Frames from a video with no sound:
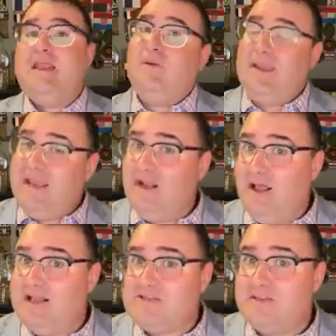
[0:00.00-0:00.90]

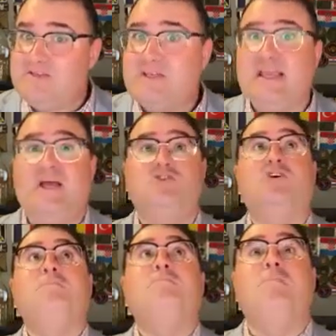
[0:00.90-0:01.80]
analyzing this account
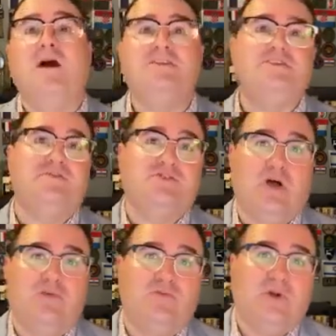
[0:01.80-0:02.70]
took months of
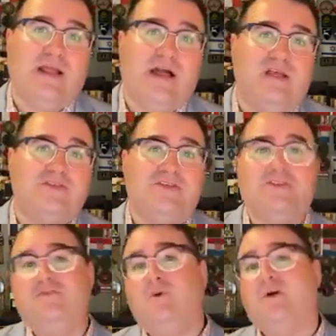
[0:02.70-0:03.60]
software analysis,
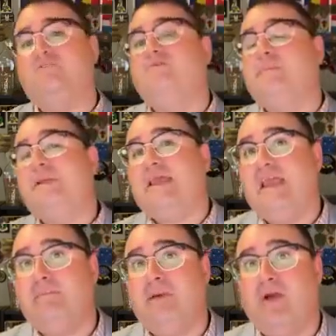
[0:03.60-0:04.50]
and if you want to
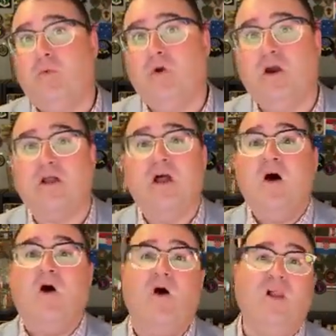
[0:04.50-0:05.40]
replicate my work,
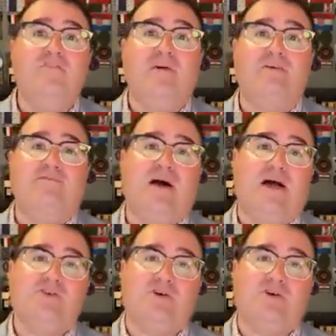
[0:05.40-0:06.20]
all of my files are